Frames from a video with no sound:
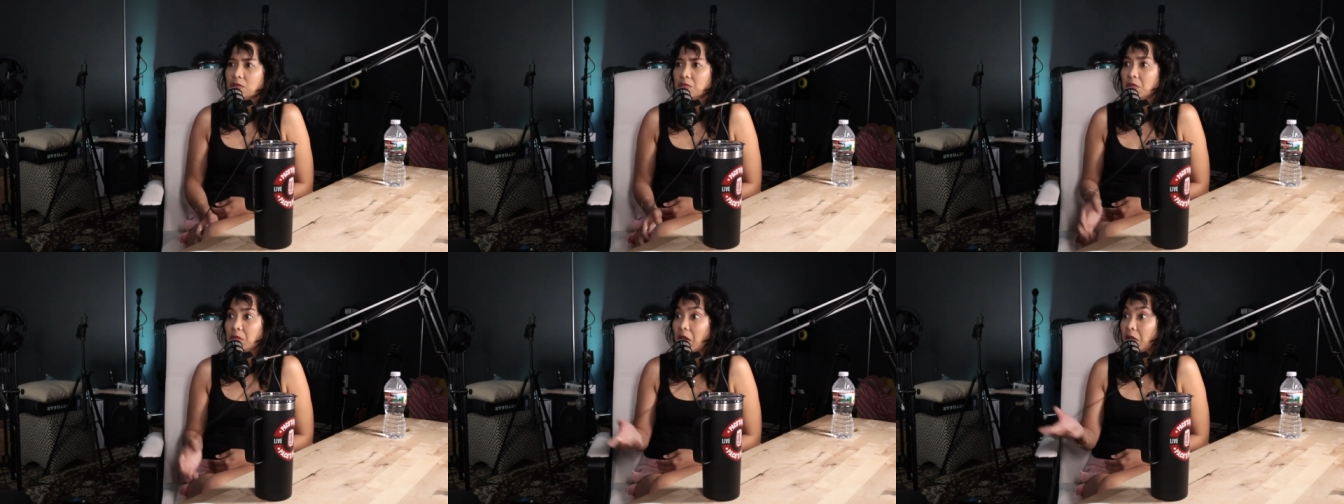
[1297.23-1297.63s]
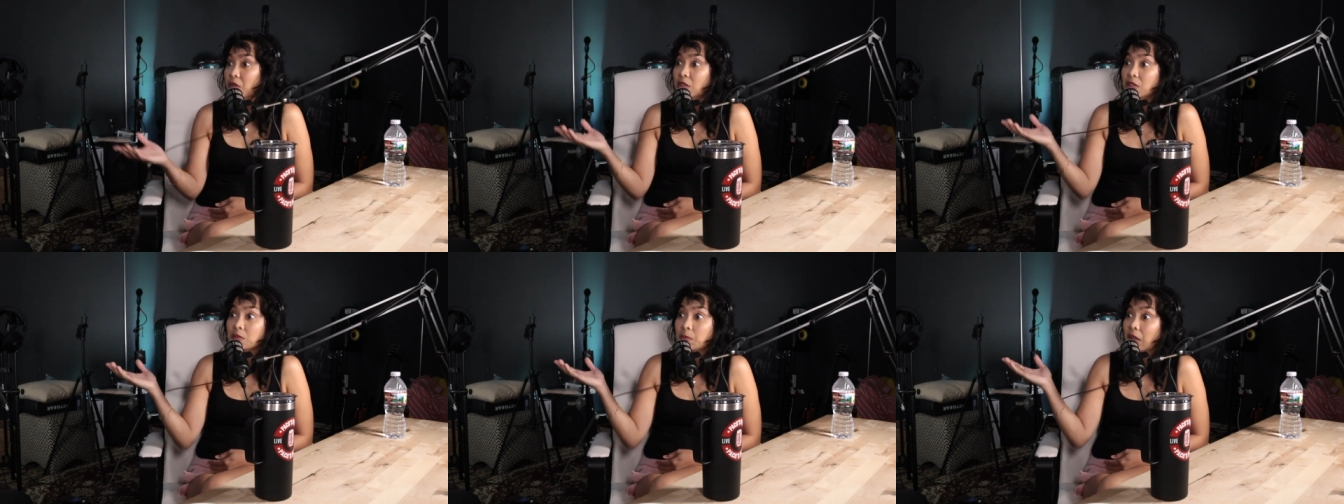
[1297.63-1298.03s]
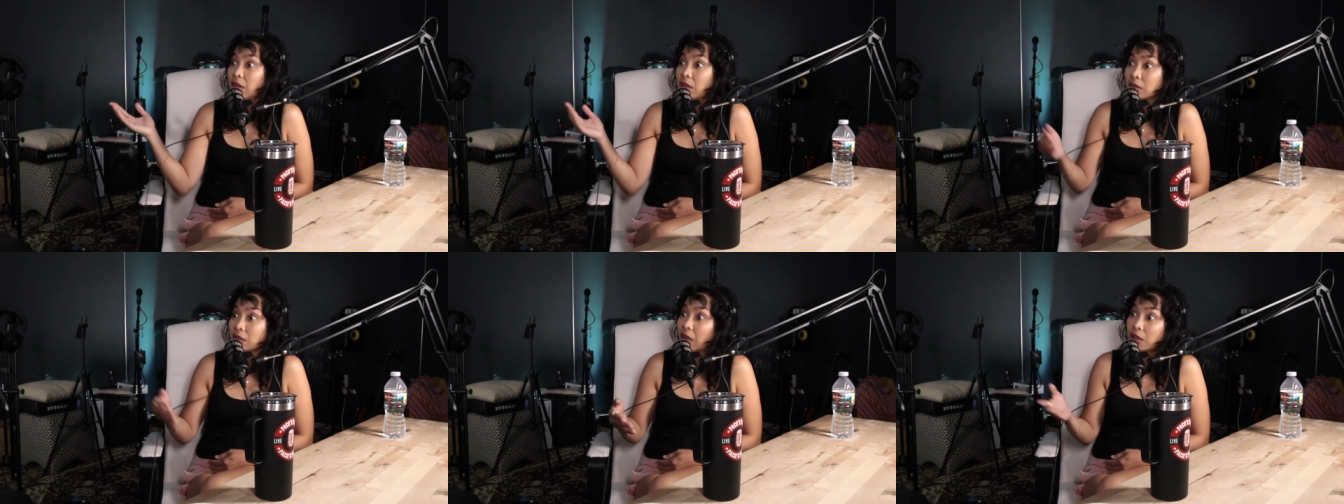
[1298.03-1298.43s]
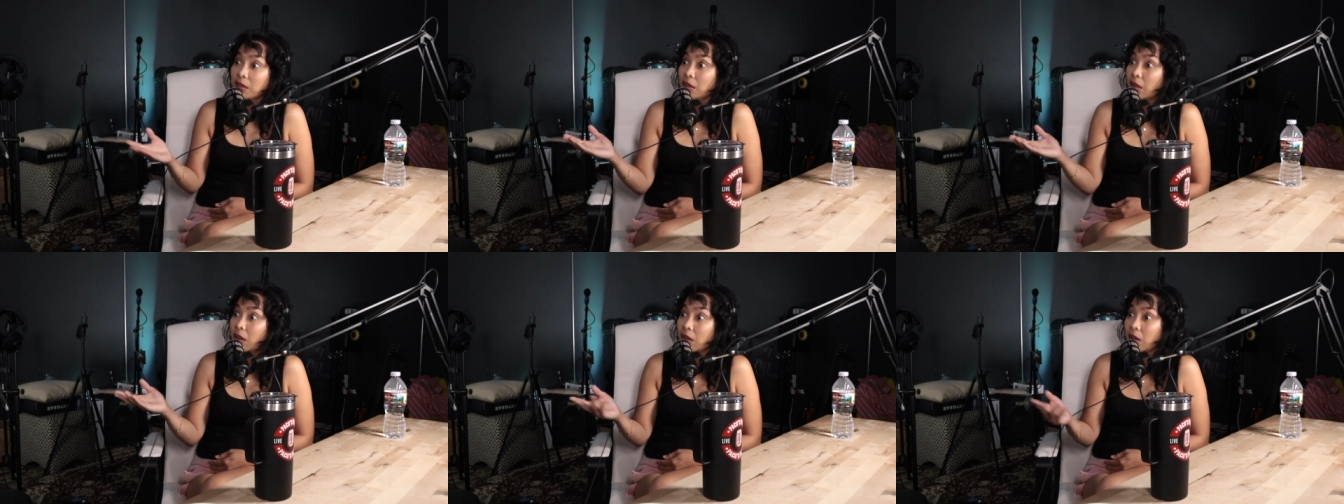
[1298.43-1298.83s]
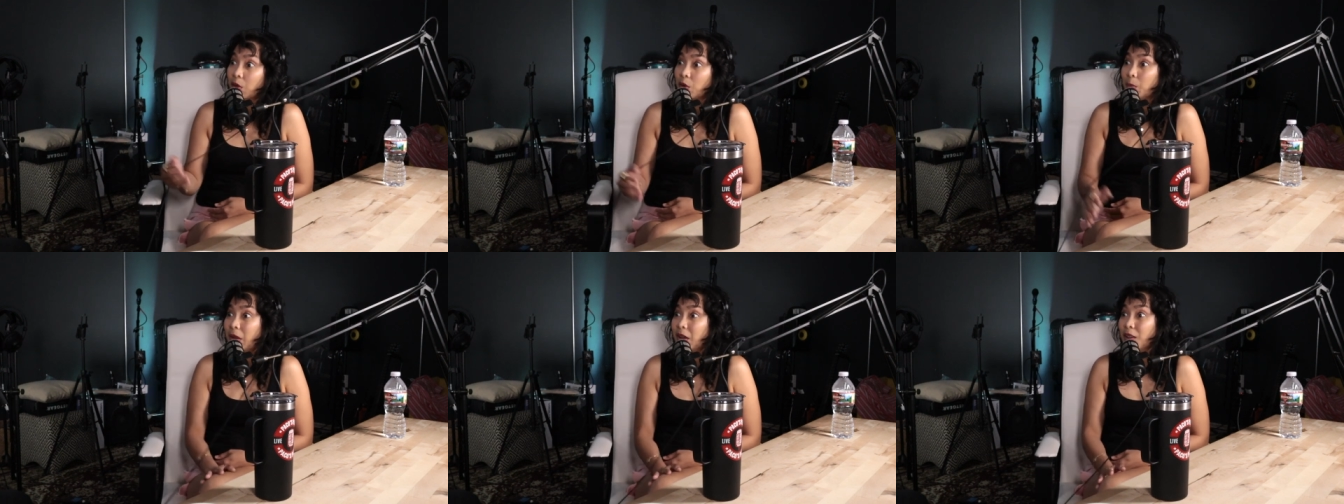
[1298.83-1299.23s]
Melodies playing at Dread na
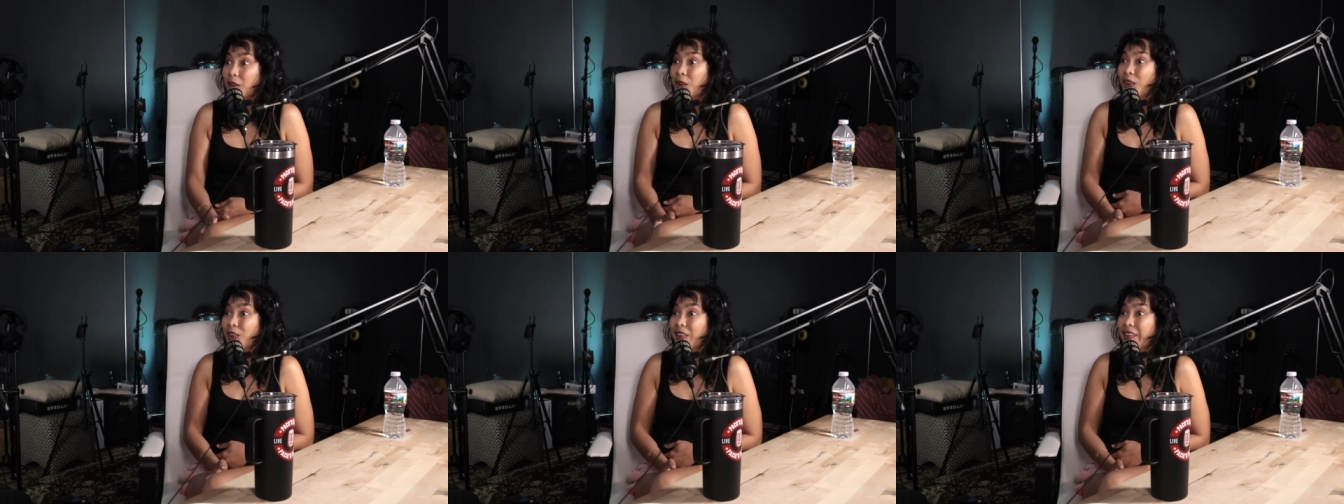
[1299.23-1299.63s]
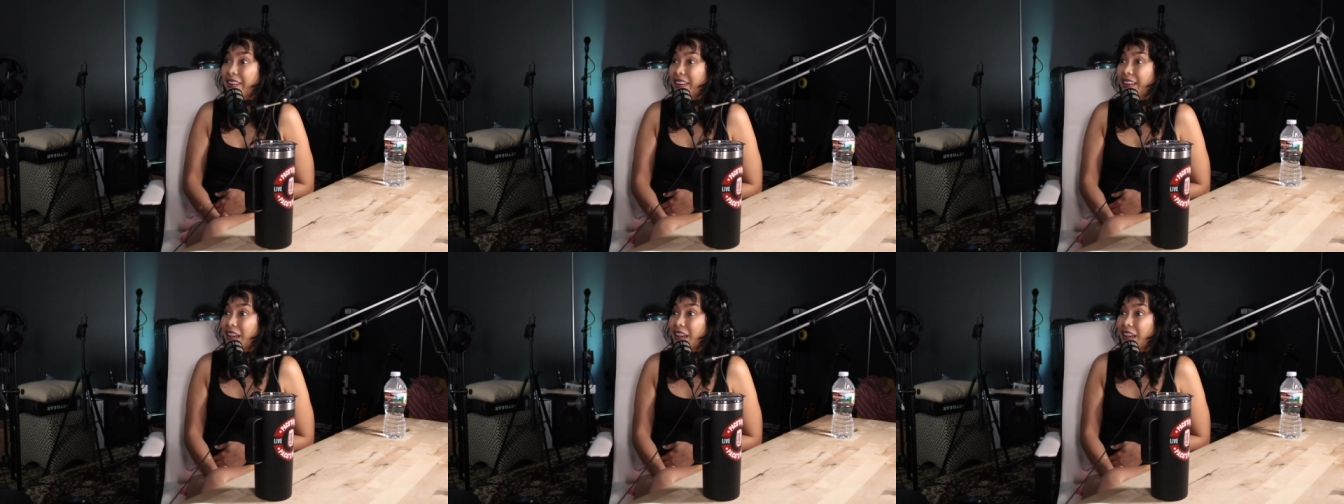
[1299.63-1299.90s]
or parang ganun,